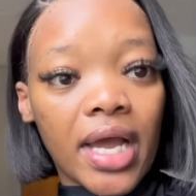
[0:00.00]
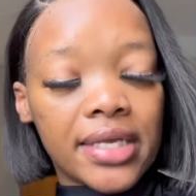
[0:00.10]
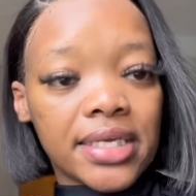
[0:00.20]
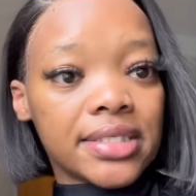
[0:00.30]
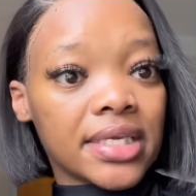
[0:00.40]

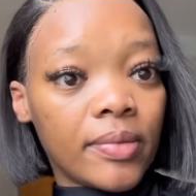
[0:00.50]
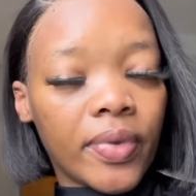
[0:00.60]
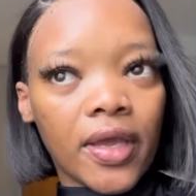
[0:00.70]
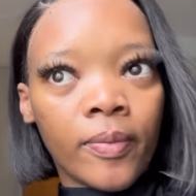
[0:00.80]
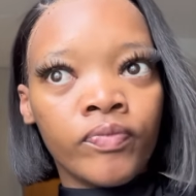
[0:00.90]
guys are
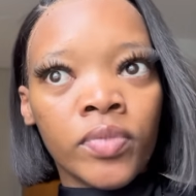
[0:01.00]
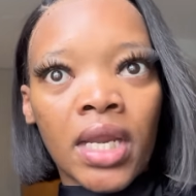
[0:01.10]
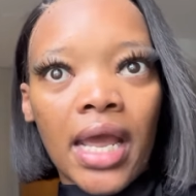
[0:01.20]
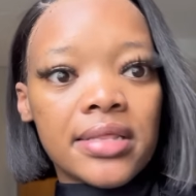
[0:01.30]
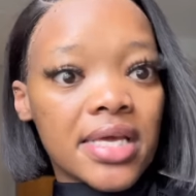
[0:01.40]
skipping,
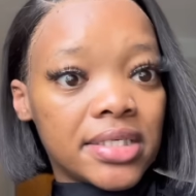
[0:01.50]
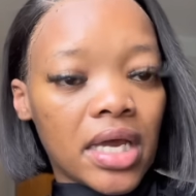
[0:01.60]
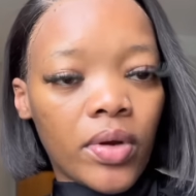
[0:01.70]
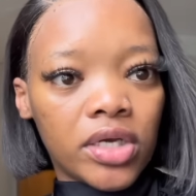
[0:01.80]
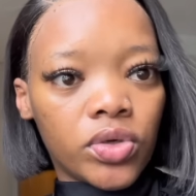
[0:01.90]
and that's
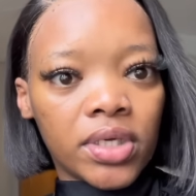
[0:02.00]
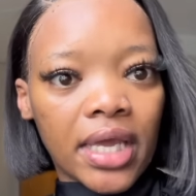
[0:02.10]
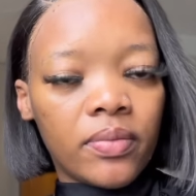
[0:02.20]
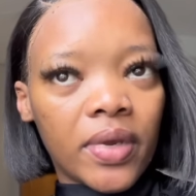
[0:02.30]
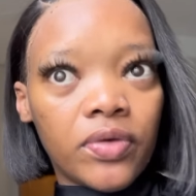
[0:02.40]
how I don't
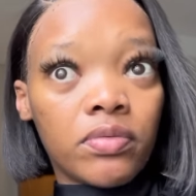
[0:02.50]
get paid.